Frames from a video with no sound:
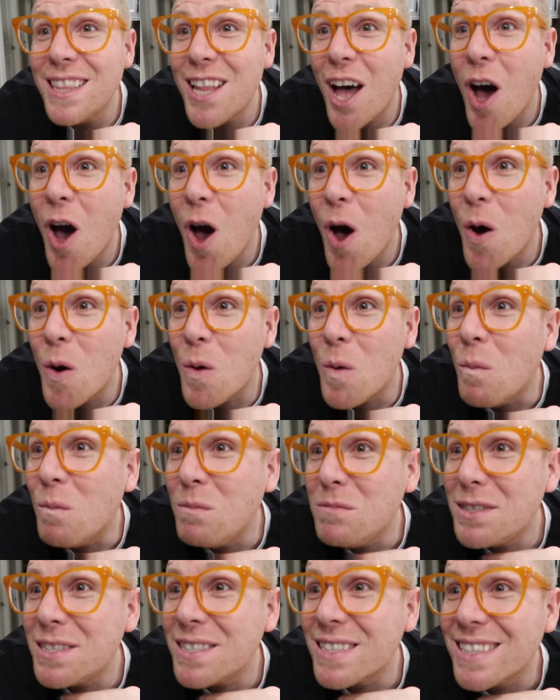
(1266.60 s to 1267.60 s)
in the
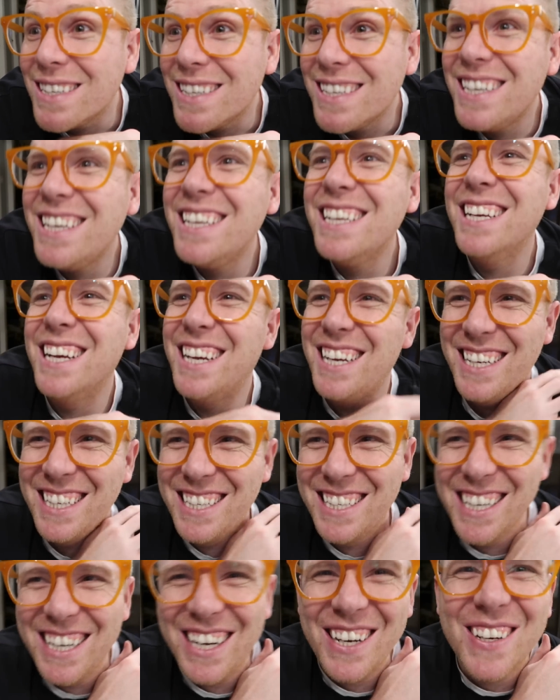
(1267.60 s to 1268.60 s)
homes. Gnomes in the
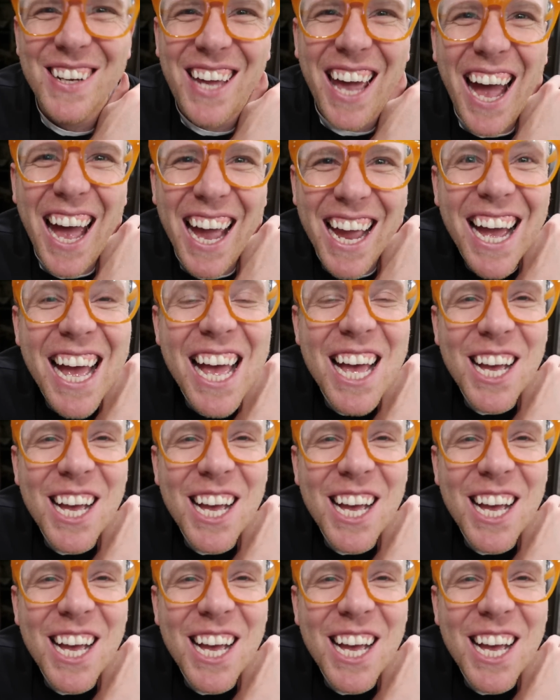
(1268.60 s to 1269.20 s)
homes. Okay,